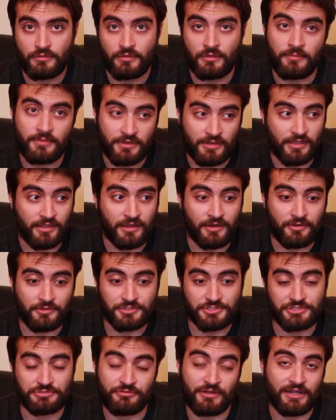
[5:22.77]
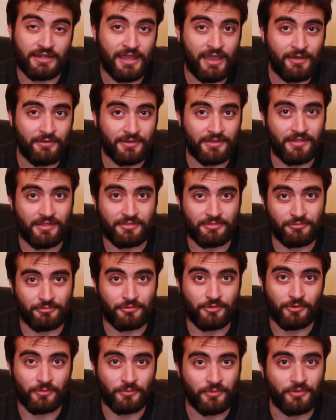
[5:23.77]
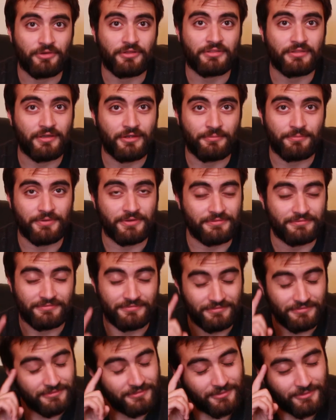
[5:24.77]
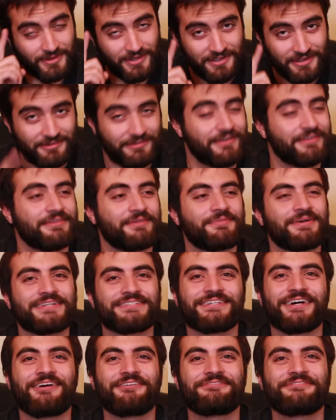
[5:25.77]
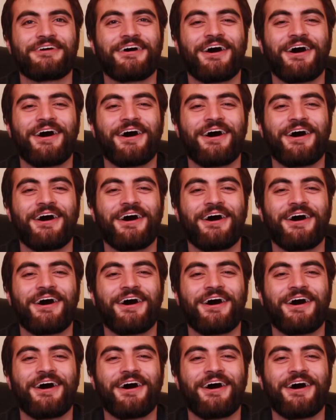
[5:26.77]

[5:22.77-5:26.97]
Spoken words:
I mean, like, I know just right now I had the wrong word in there, but quickly corrected myself.